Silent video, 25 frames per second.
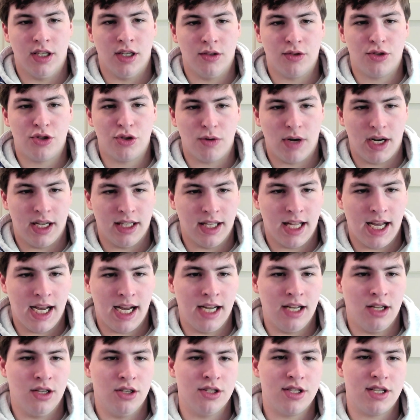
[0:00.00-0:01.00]
Trey
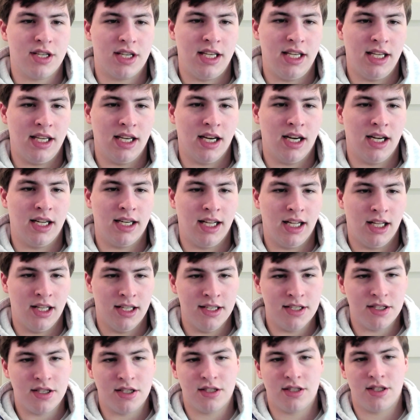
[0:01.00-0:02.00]
Lyles, Keon
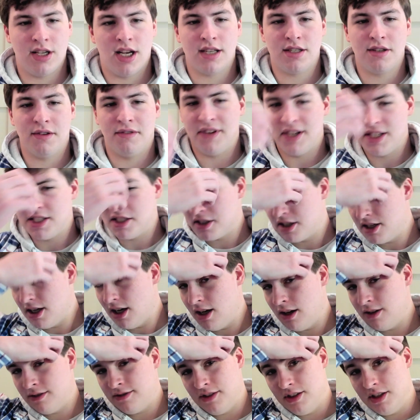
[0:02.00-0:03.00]
Ellis, Sasha
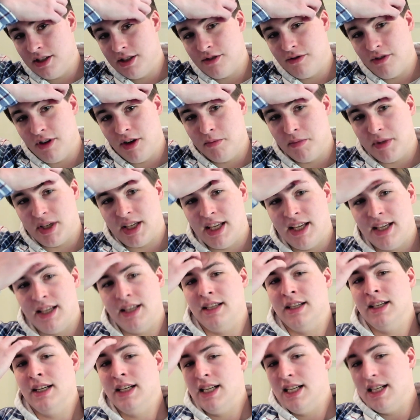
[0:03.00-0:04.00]
Vezinkov, and JaVale
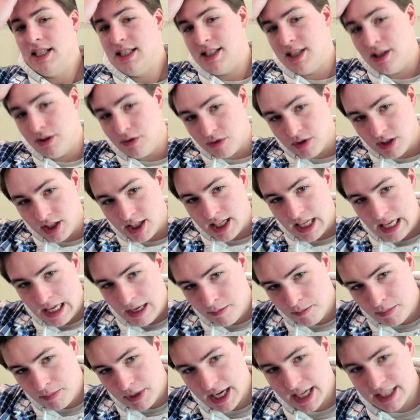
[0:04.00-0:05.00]
McGee didn't really
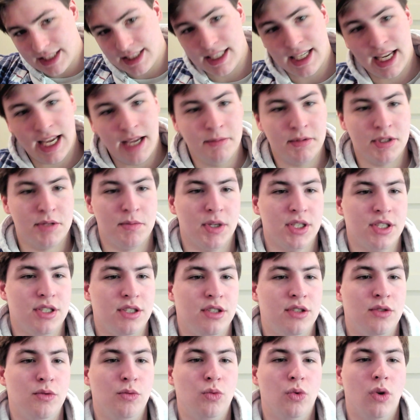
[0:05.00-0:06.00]
impact the game as much
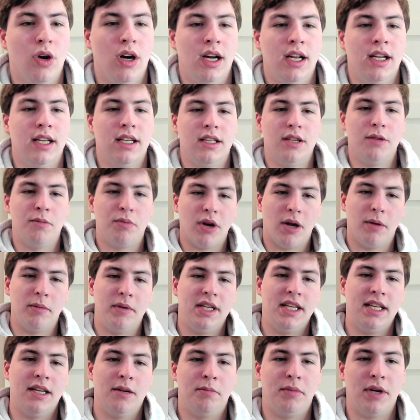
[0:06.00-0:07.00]
as you want. You probably
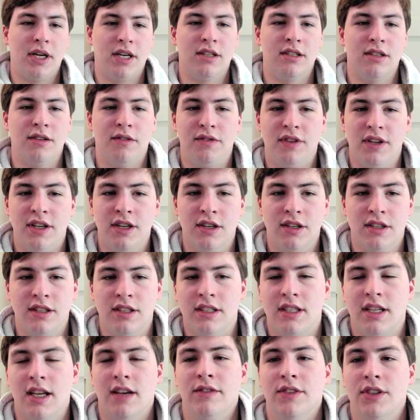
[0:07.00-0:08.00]
need a better defender
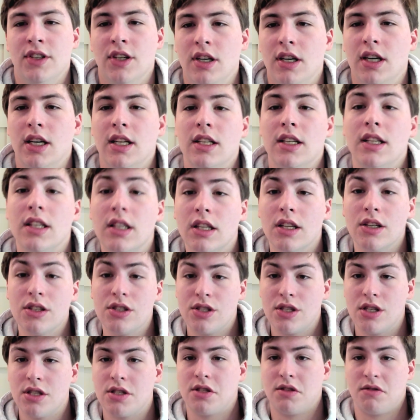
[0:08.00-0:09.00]
than Kevin Hurt.
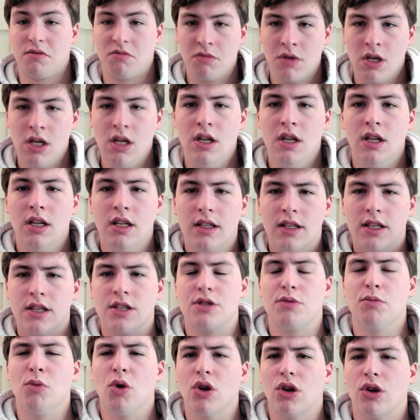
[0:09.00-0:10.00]
There's
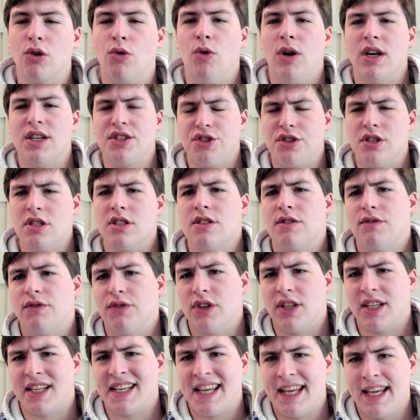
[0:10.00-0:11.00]
more questions for
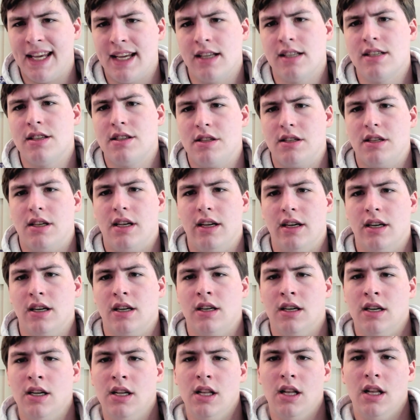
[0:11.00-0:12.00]
the Kings
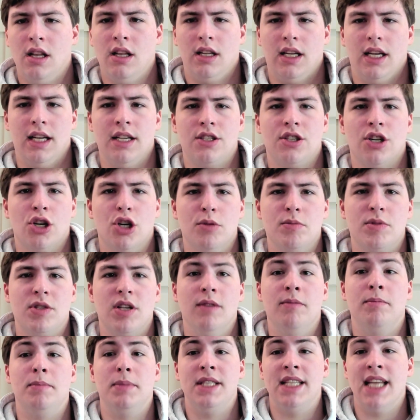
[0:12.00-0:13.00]
here in terms
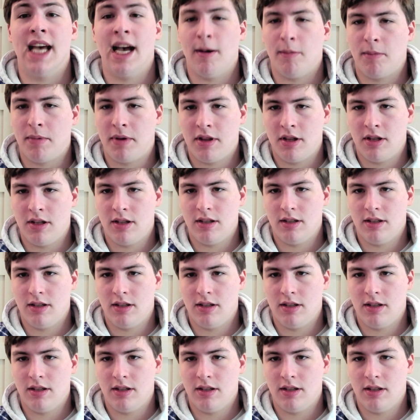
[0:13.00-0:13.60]
of depth.